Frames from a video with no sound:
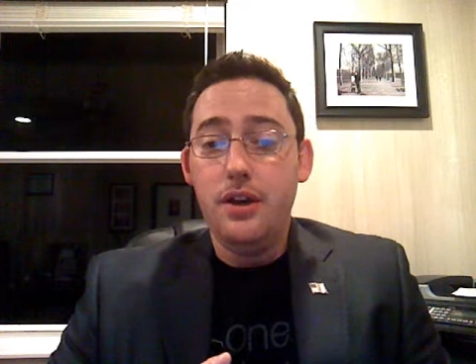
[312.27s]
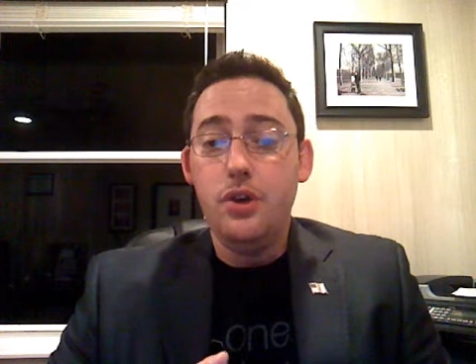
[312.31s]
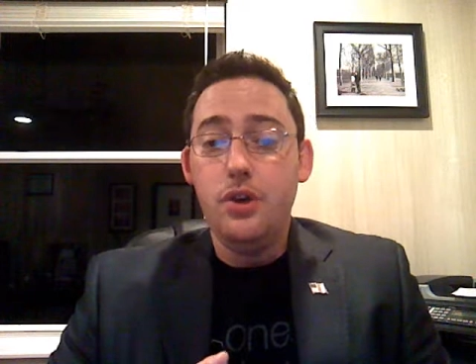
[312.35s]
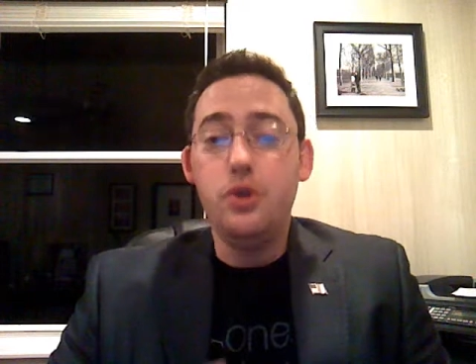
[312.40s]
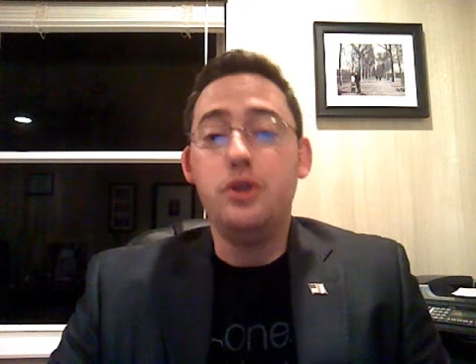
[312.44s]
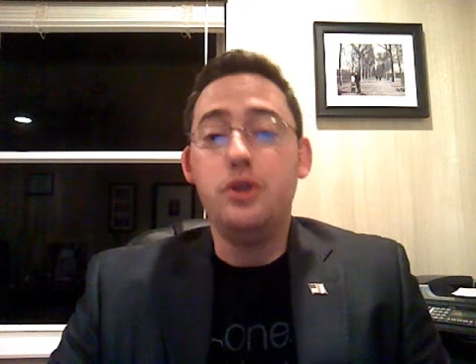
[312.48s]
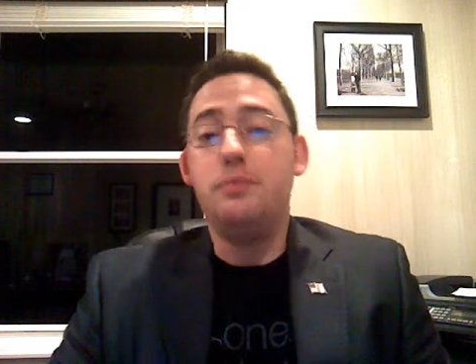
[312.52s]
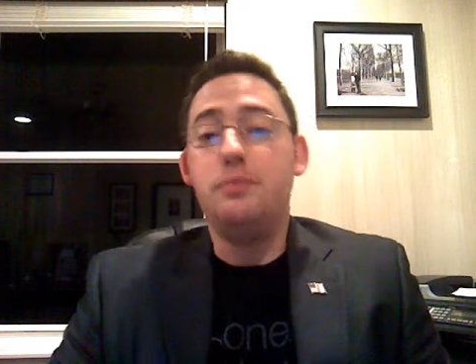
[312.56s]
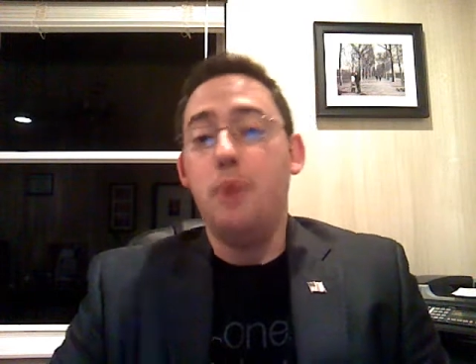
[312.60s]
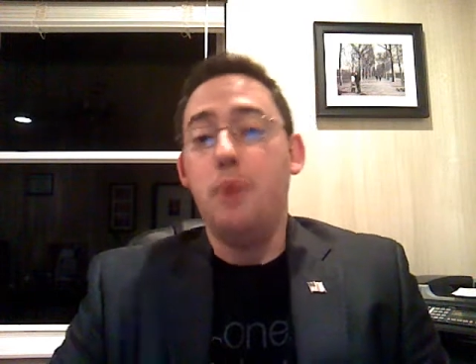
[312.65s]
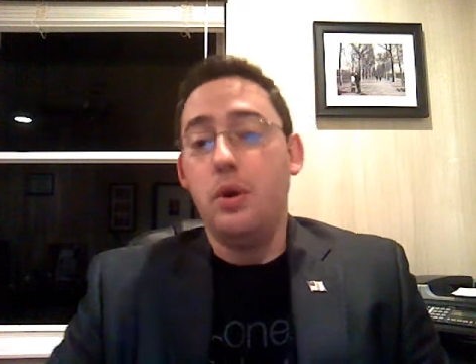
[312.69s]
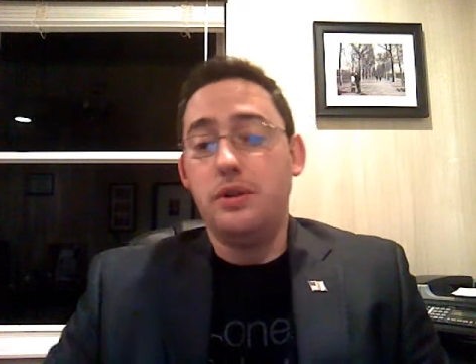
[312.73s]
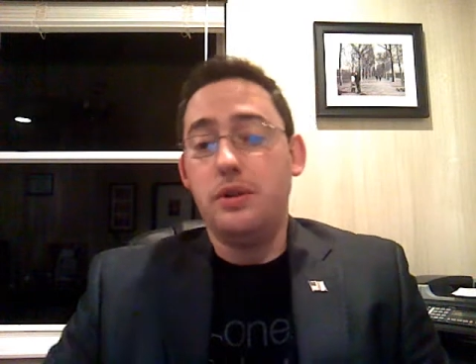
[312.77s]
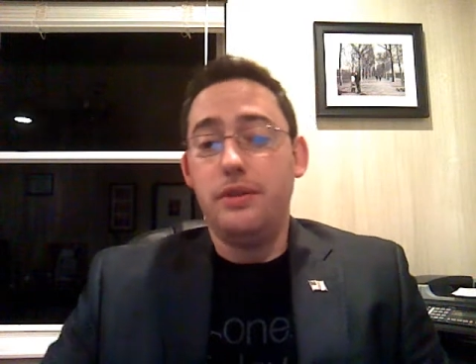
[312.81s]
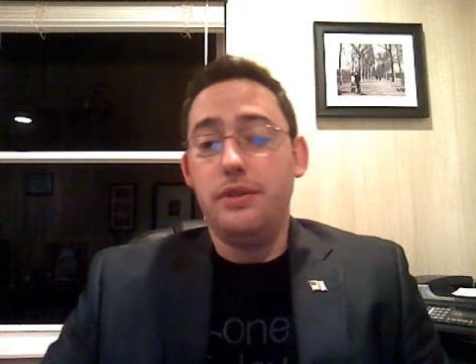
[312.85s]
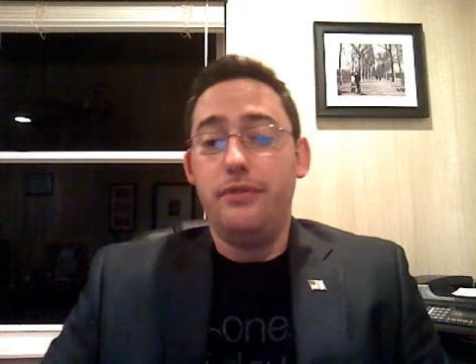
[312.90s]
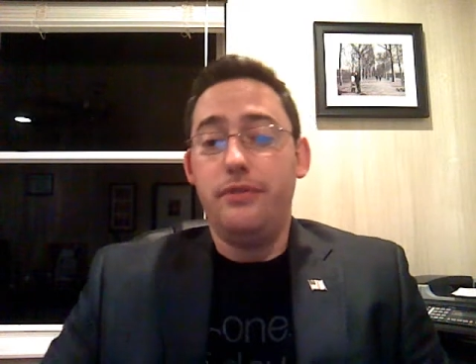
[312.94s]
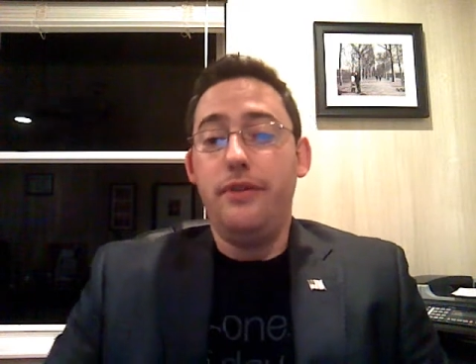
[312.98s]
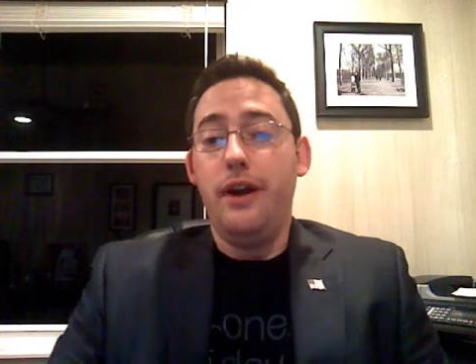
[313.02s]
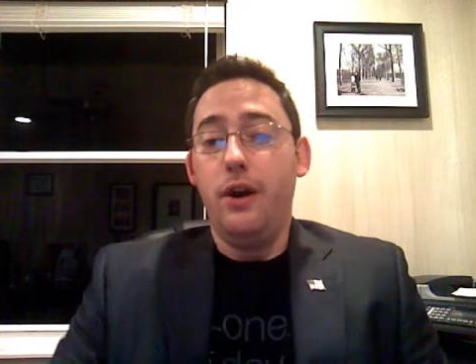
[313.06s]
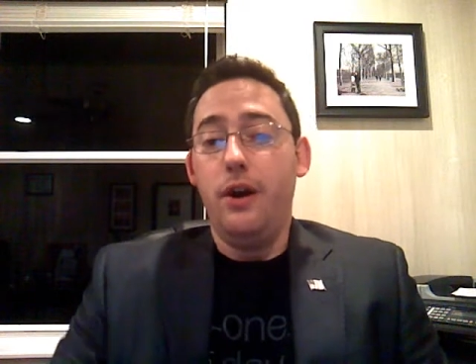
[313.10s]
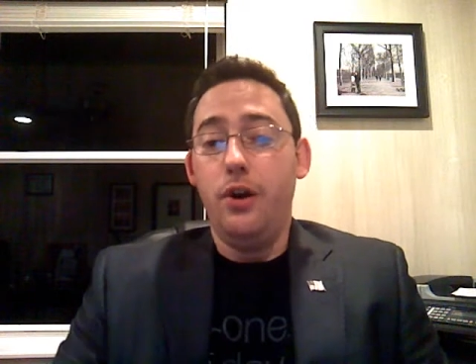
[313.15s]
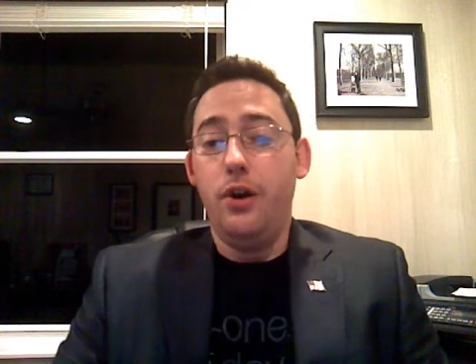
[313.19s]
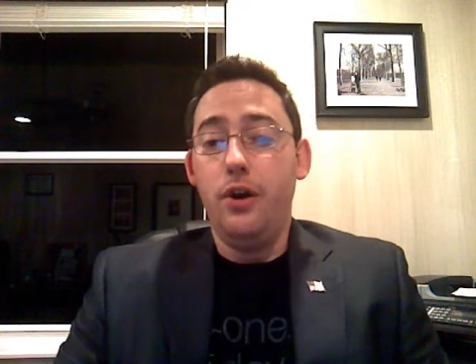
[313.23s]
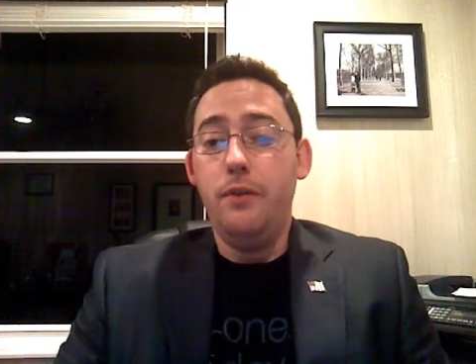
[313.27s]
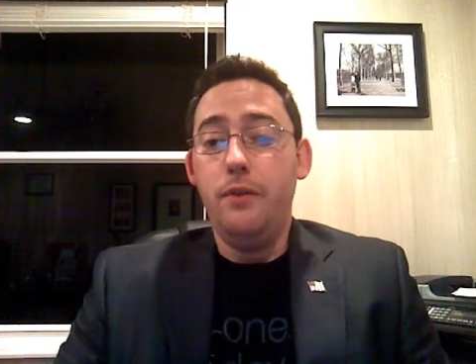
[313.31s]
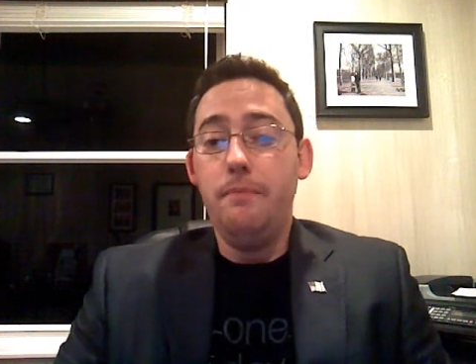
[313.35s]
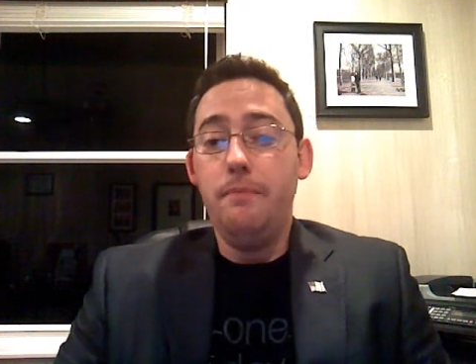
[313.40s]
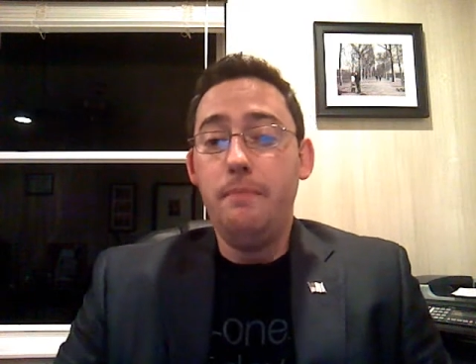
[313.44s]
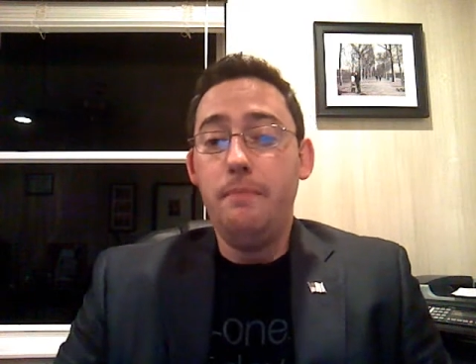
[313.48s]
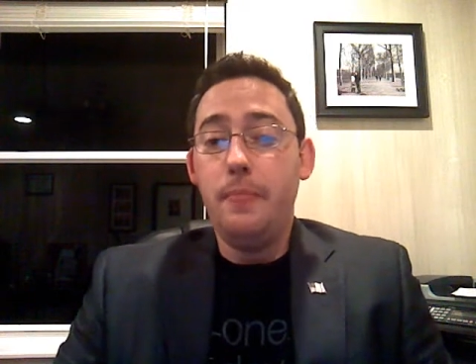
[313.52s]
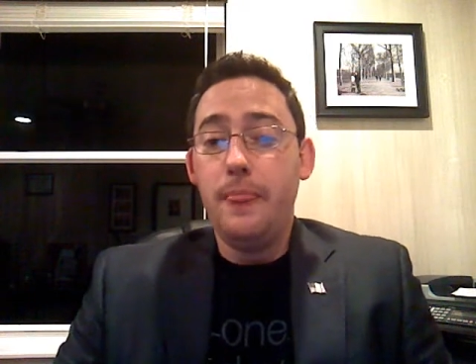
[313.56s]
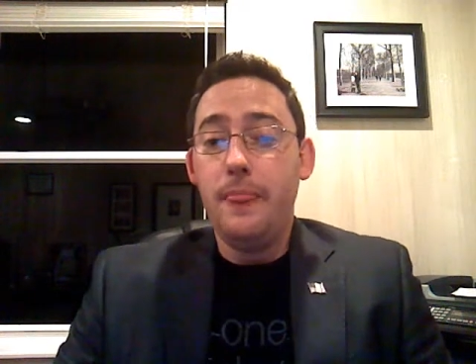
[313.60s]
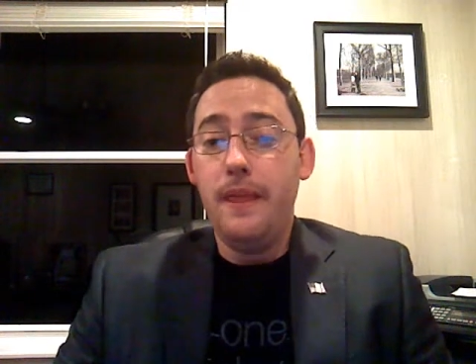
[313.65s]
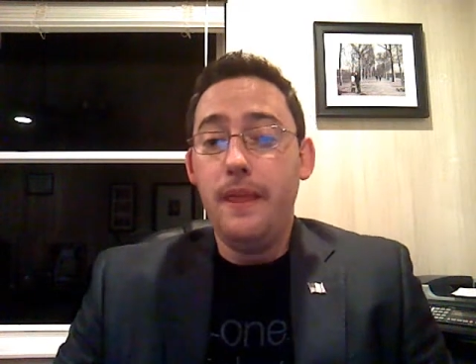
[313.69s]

who spoke to Pharaoh